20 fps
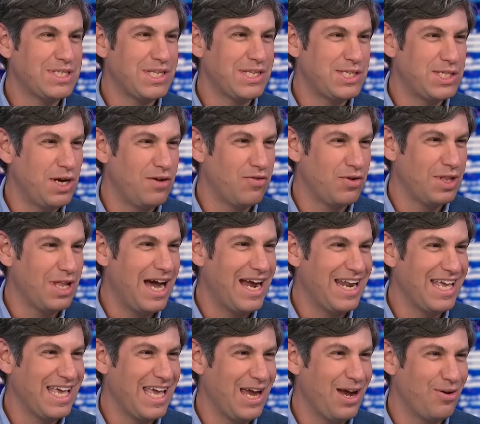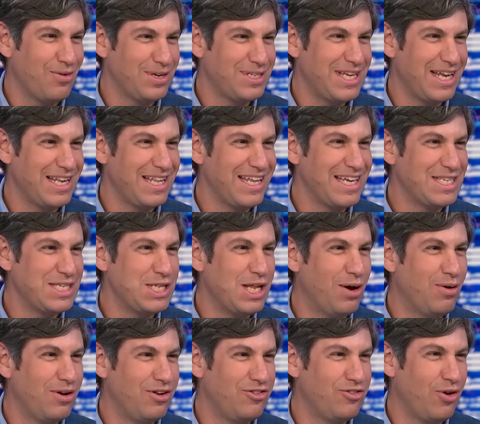the silver lining here, and we said at least no
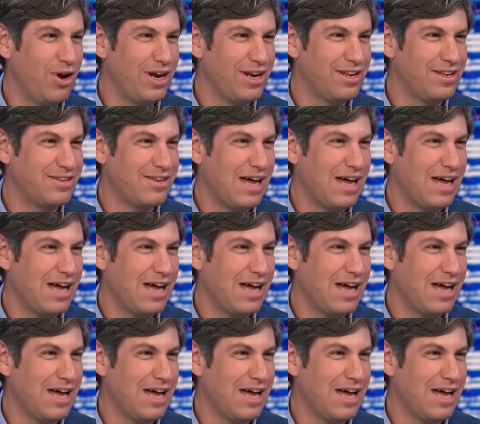one joined